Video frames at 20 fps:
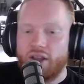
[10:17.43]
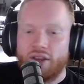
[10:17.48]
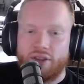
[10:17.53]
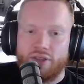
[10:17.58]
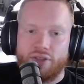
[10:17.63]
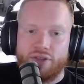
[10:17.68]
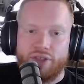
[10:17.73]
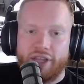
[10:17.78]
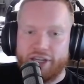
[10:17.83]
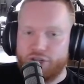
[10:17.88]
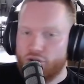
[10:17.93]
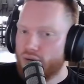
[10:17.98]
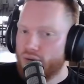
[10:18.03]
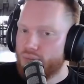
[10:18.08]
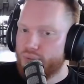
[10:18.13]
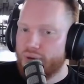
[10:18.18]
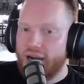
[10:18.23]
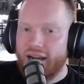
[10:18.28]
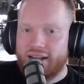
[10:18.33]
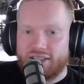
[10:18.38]
They don't
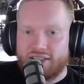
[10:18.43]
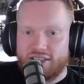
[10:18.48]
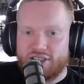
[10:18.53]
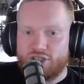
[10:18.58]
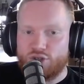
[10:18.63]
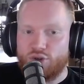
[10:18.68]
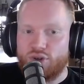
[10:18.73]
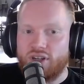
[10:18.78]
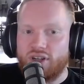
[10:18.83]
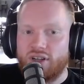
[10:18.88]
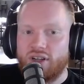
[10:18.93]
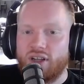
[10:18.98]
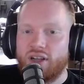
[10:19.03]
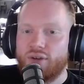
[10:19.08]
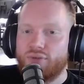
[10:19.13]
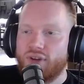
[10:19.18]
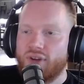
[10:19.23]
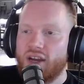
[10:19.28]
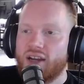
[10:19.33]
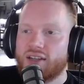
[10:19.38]
practice on it. In
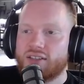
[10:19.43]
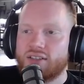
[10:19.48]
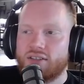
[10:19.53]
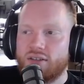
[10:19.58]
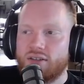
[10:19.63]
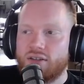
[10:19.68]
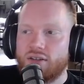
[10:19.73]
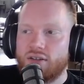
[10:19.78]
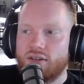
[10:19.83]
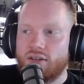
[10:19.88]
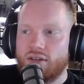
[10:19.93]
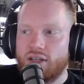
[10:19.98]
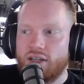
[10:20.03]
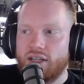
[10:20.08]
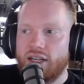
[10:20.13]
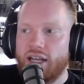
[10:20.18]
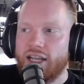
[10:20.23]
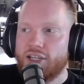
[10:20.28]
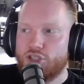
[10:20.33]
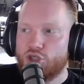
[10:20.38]
fact, in
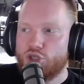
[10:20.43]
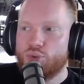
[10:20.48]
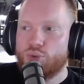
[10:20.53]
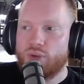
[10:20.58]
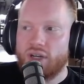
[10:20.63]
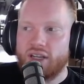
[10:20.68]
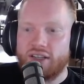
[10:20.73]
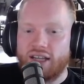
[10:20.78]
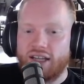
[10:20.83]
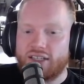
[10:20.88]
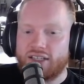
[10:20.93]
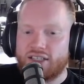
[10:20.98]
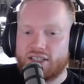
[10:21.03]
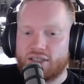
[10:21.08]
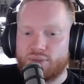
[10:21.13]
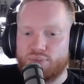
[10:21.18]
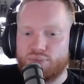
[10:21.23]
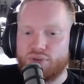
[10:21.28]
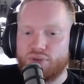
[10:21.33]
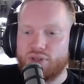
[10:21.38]
H2A, that's
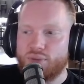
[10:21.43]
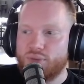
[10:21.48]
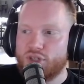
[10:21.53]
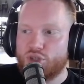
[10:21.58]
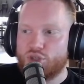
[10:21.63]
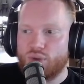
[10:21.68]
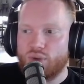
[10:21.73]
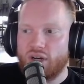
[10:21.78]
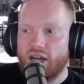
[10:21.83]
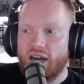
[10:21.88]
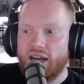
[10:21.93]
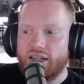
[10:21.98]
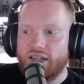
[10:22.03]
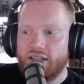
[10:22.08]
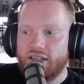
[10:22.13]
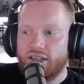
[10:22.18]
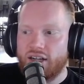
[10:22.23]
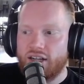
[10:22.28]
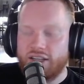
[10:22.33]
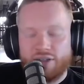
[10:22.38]
pretty much what I
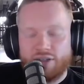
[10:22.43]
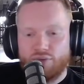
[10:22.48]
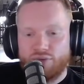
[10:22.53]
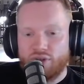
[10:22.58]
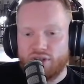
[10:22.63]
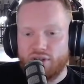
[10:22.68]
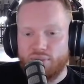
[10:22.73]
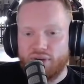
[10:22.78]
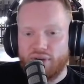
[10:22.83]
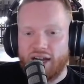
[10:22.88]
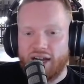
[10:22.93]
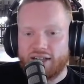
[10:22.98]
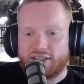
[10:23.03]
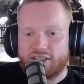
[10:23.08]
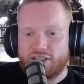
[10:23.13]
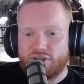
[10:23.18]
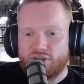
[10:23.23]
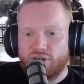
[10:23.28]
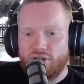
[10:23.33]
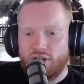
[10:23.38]
did. I didn't really
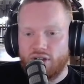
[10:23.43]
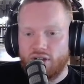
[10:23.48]
practice on it.